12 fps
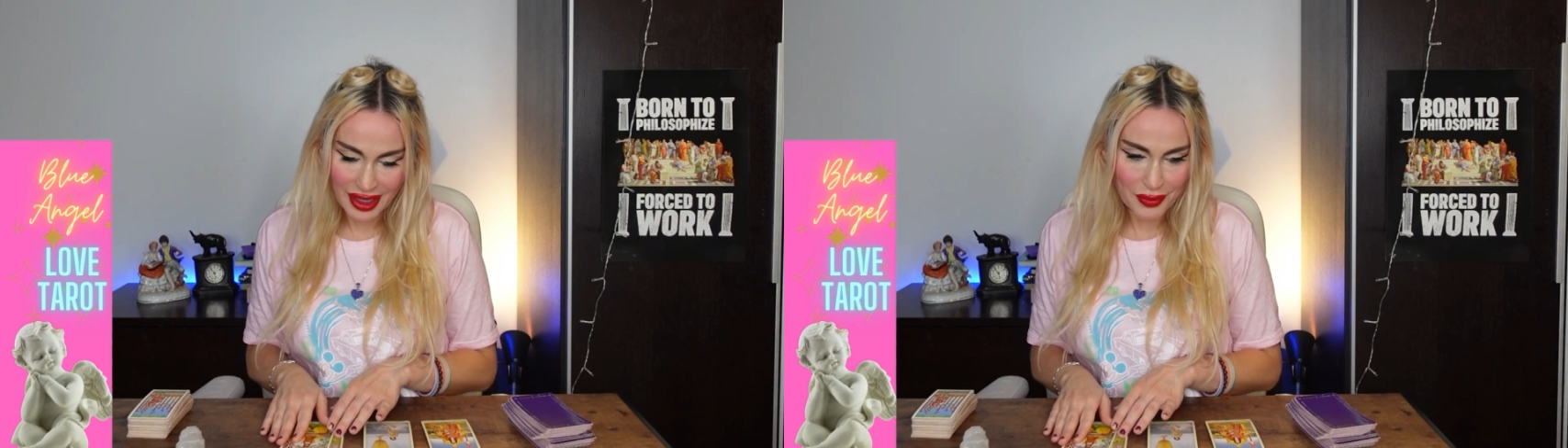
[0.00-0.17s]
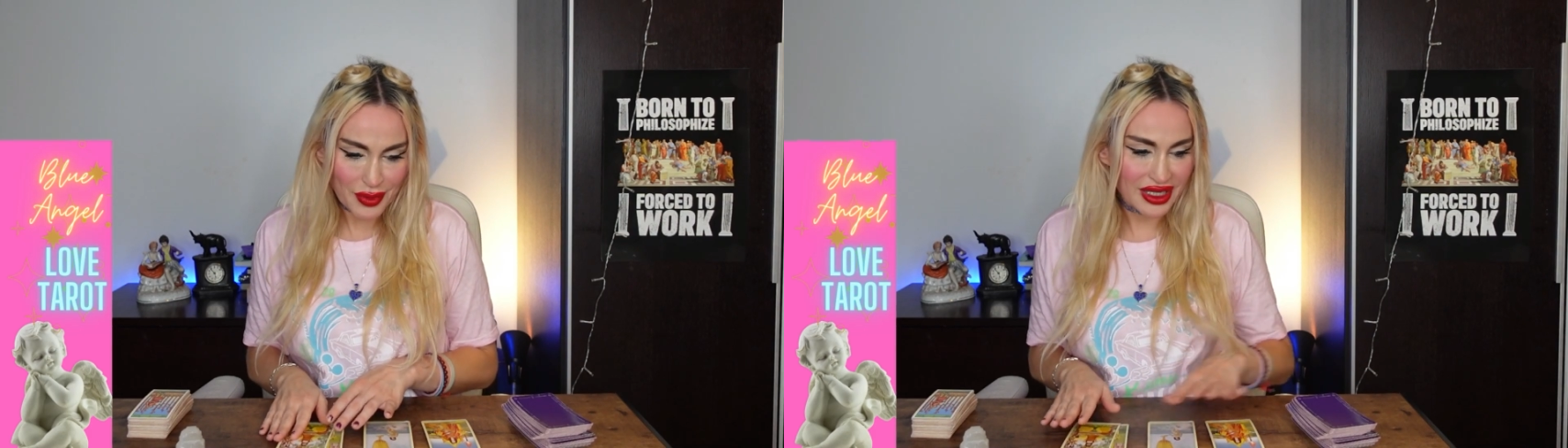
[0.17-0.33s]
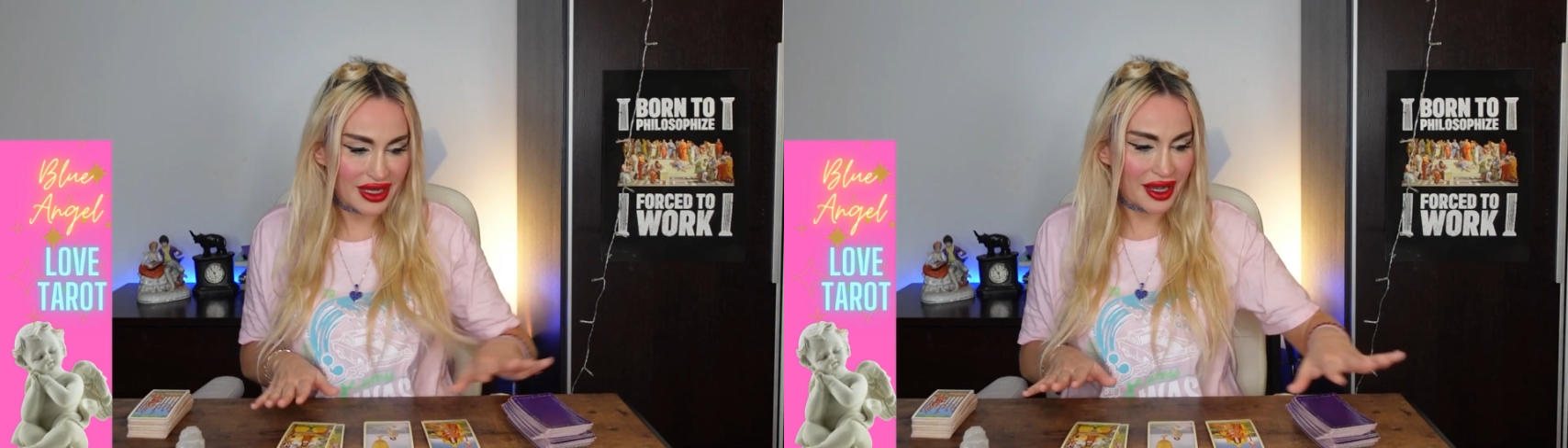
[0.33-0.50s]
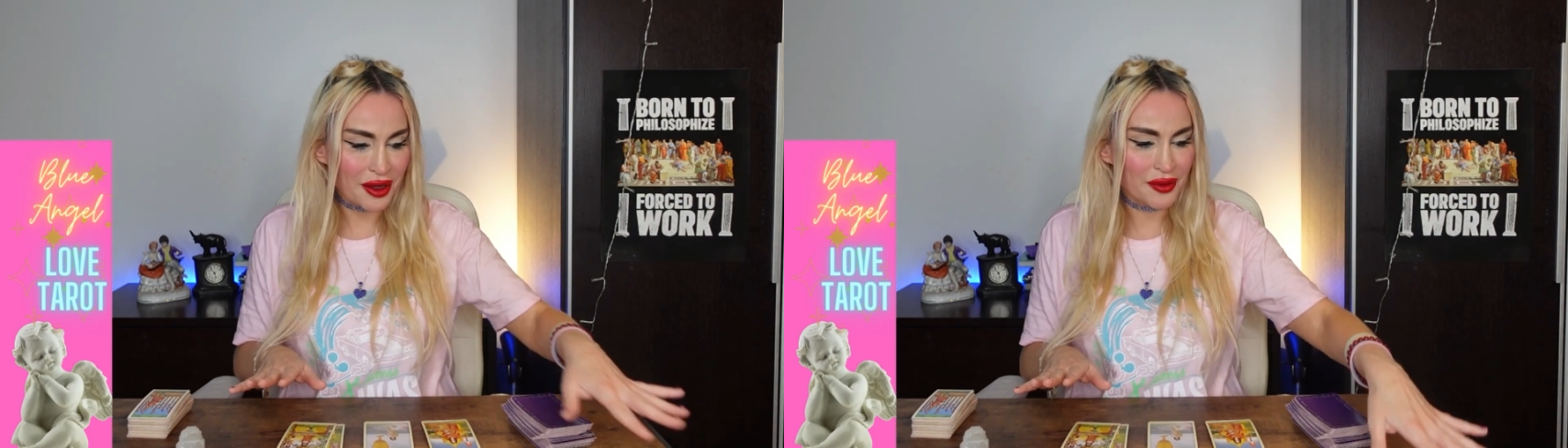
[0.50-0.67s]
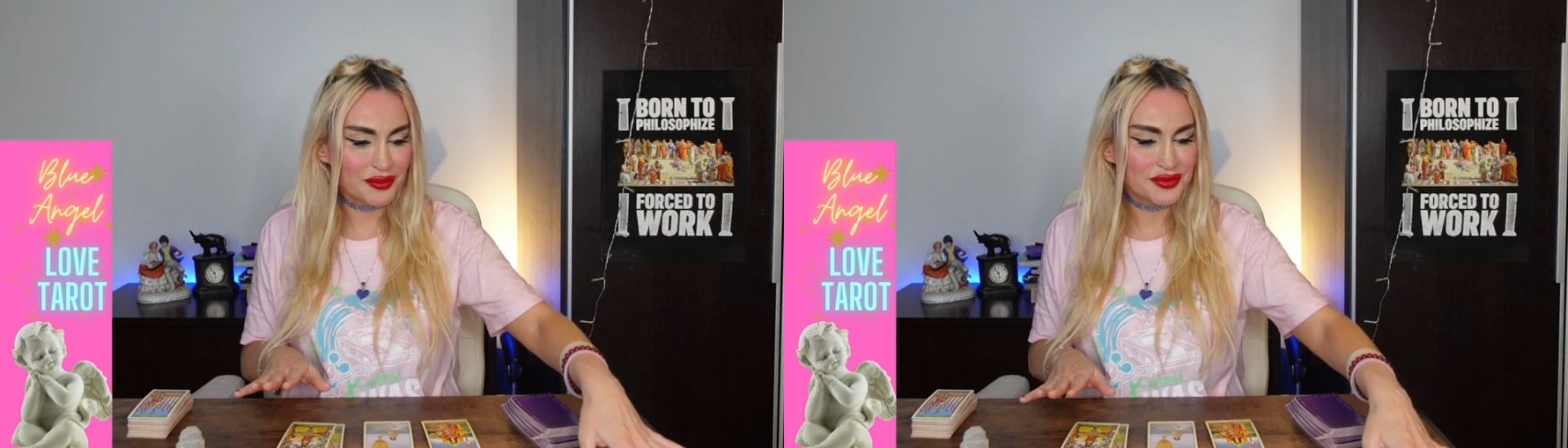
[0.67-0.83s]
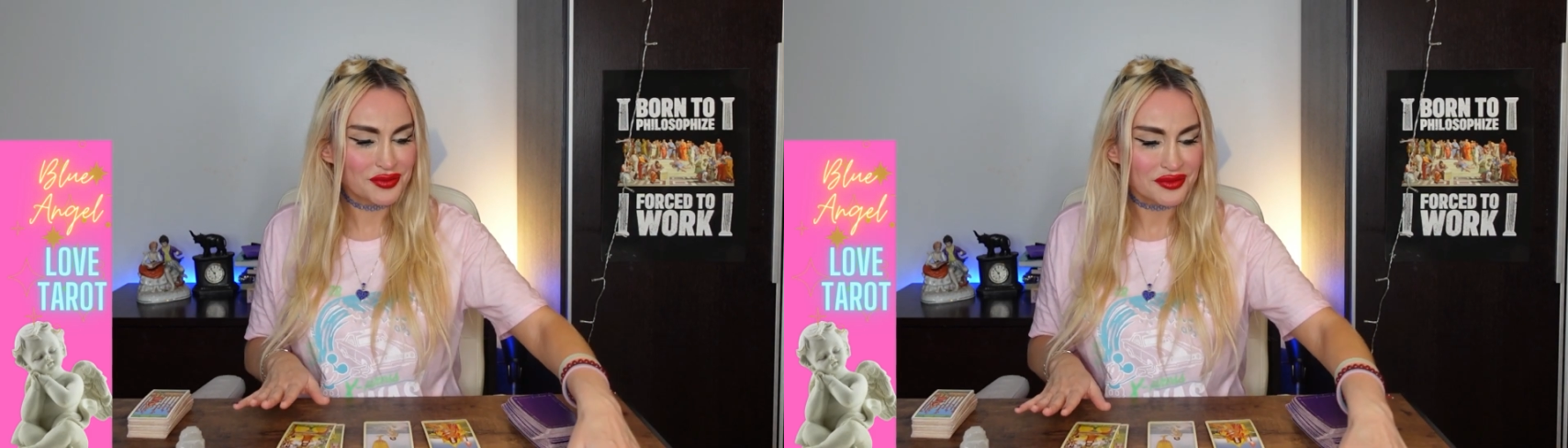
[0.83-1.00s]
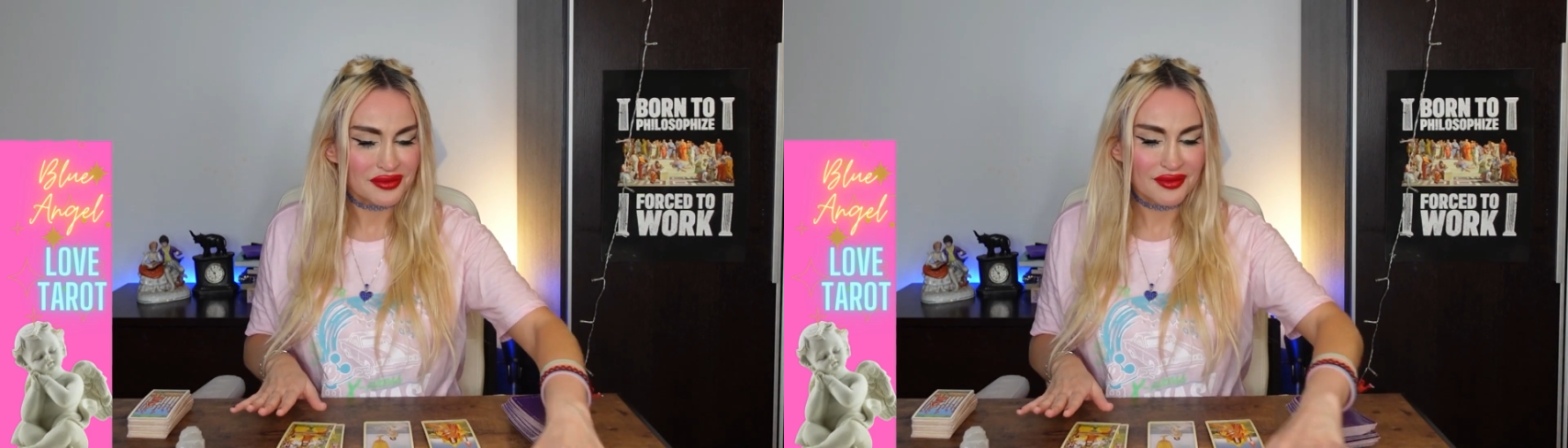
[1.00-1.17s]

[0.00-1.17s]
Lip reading: But I'm